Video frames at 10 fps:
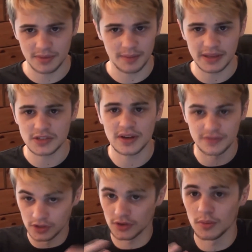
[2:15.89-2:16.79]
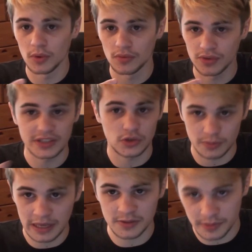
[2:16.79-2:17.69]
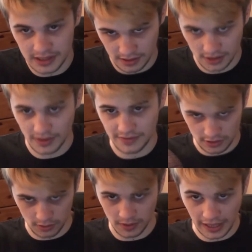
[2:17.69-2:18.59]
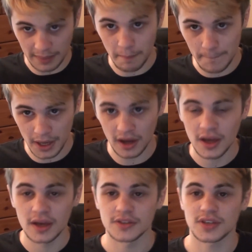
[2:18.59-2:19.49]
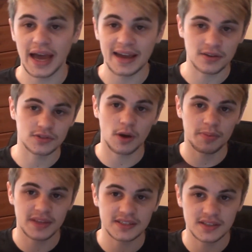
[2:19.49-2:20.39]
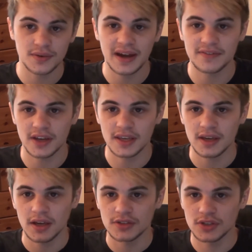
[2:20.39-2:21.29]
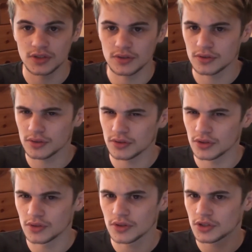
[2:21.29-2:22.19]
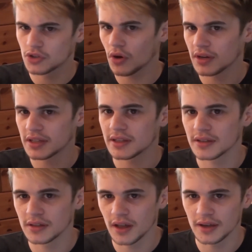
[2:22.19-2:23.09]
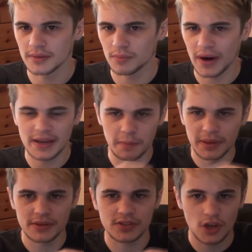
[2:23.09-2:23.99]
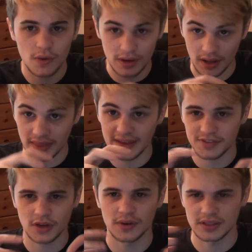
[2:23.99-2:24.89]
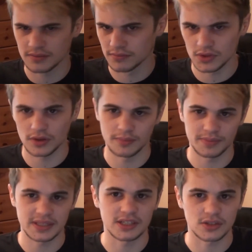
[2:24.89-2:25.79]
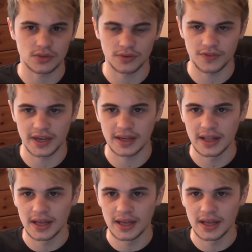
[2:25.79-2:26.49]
Like basically you have your normal resource management that you have in a normal game, but to add on top of this, you have like you controlling like where your buildings go, and like they have to go in a certain position sort of thing,